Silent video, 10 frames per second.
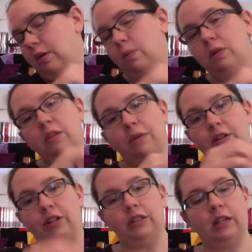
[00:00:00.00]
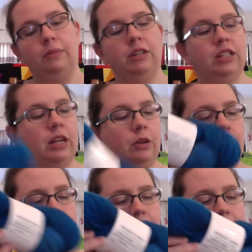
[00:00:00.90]
one of the projects that I'm going to tell you
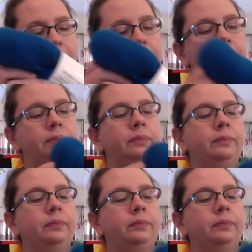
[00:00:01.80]
about. But